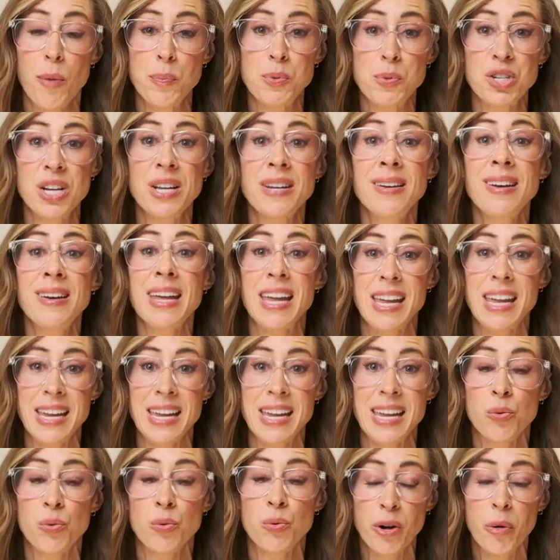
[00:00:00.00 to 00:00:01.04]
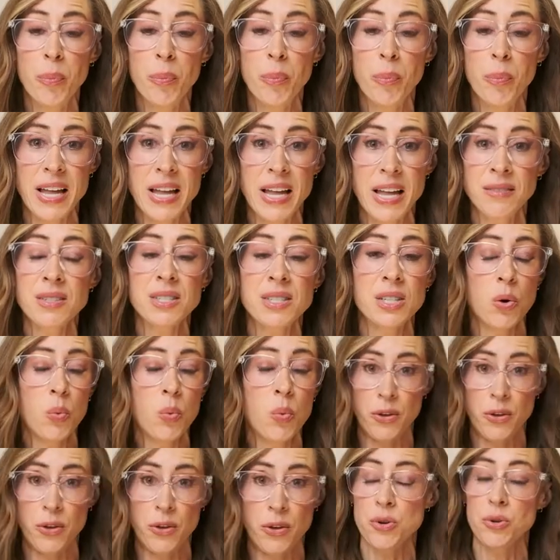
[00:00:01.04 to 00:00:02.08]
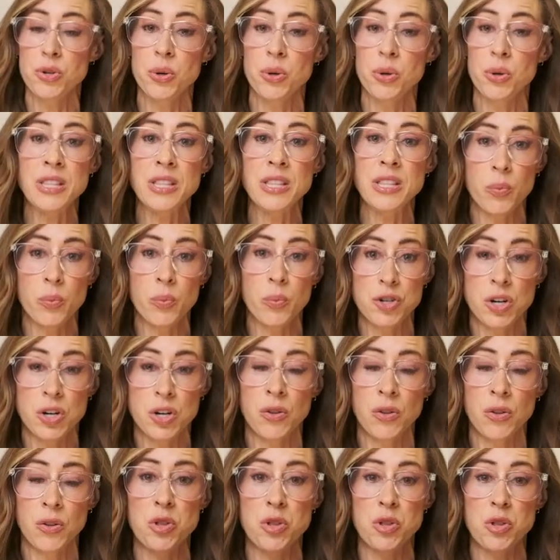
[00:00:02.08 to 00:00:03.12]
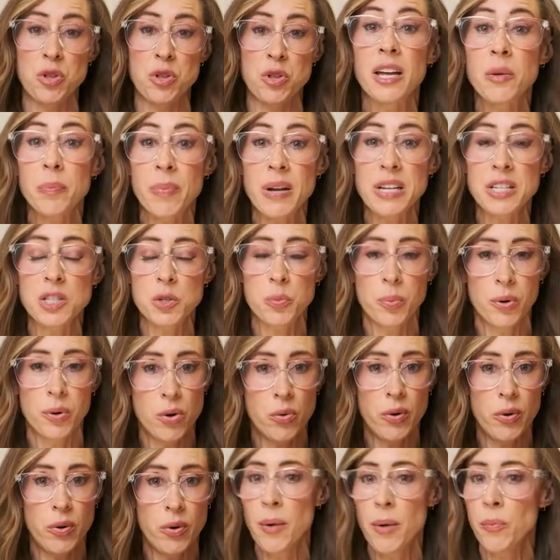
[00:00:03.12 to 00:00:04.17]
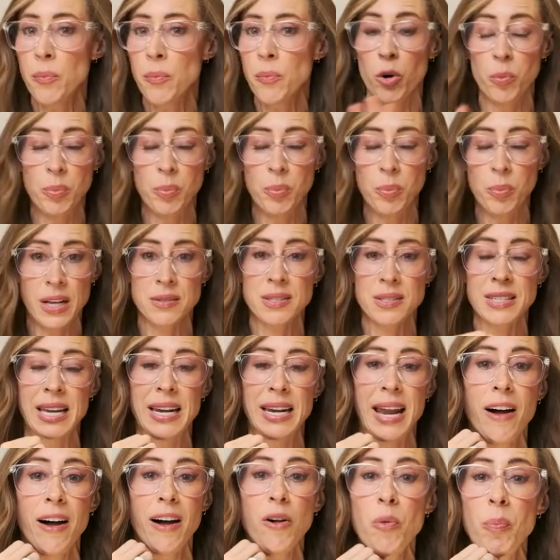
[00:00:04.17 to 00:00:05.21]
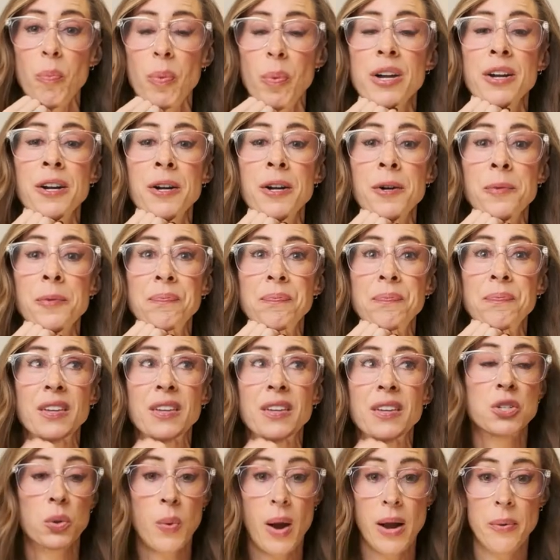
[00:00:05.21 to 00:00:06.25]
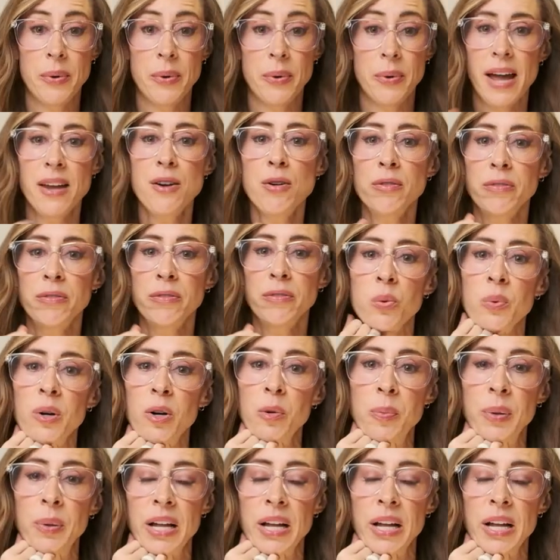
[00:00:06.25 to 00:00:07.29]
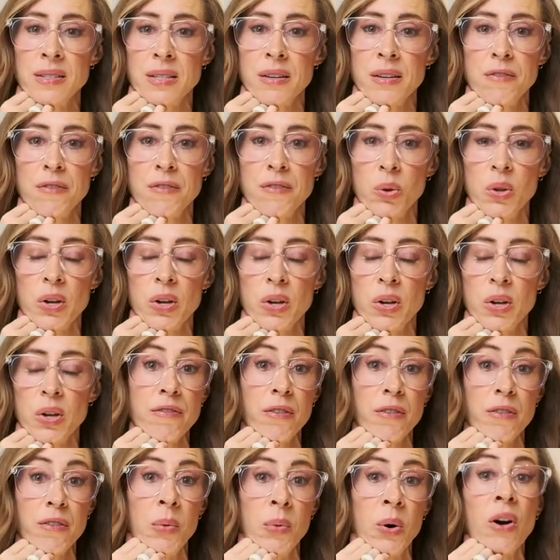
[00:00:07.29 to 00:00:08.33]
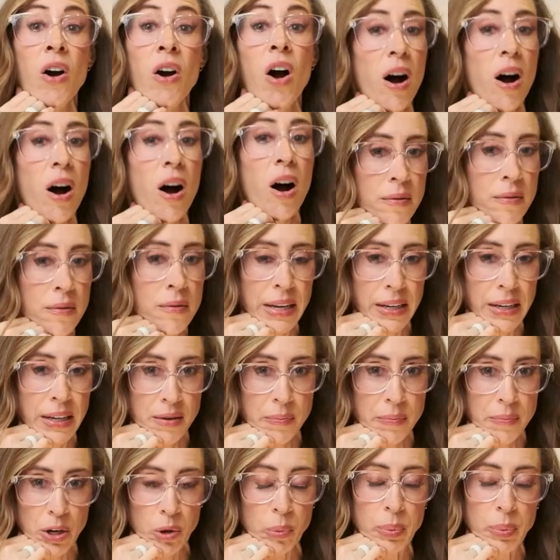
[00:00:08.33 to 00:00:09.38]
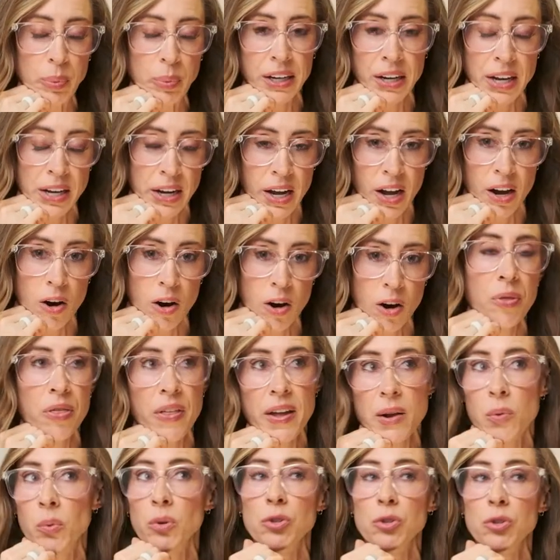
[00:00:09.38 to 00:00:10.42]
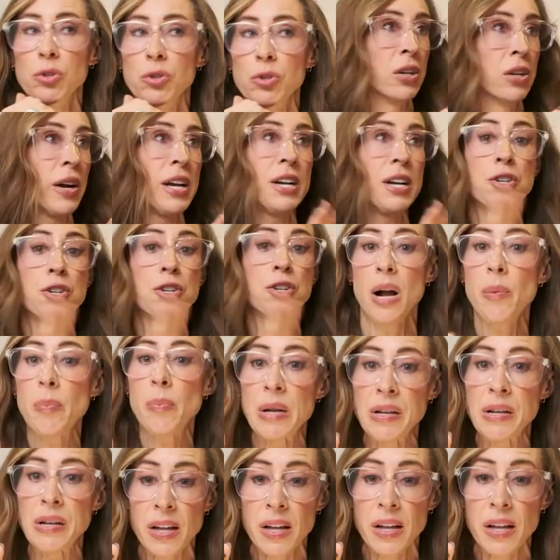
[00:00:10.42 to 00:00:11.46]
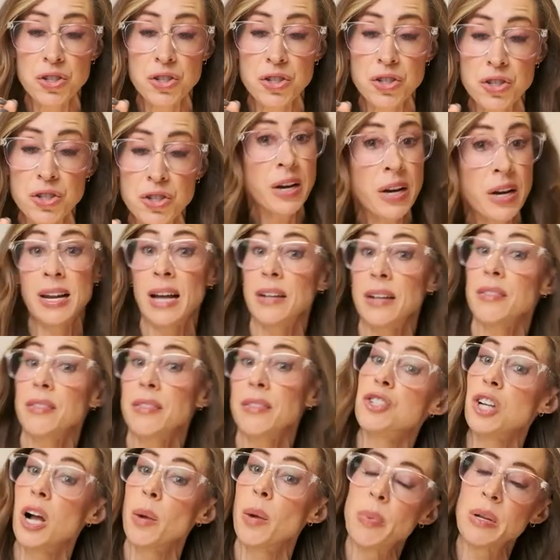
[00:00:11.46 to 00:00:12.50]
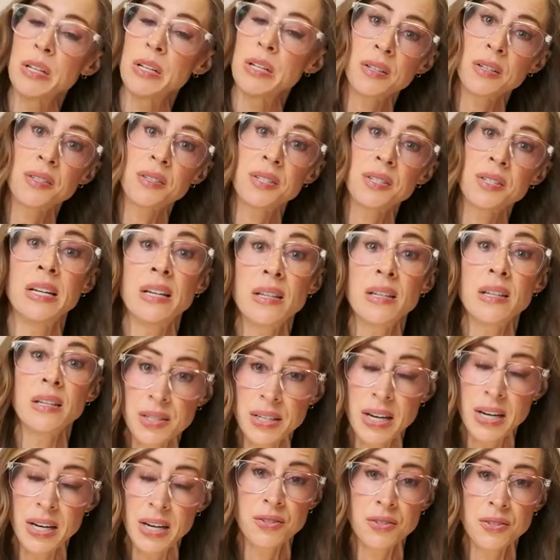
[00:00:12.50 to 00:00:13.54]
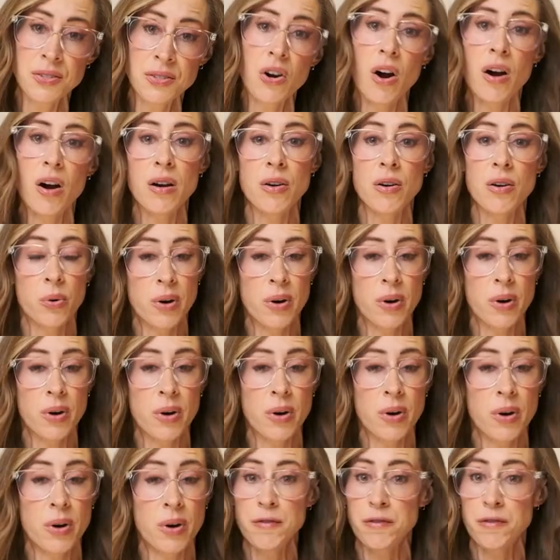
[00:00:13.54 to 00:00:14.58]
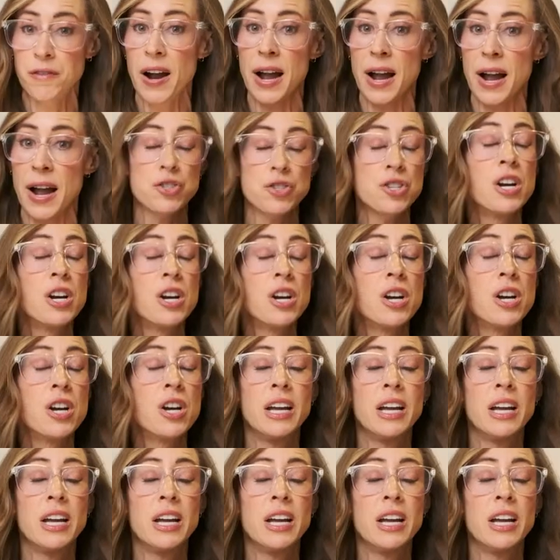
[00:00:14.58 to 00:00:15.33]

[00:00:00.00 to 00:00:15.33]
option in Real Plans. So whether you're doing the original or the plant based program, Real Plans can help. So I would head over to Real Plans if you're looking for more automated meal planning help. They will generate a shopping list. You can connect that shopping list to Instacart or Amazon Fresh.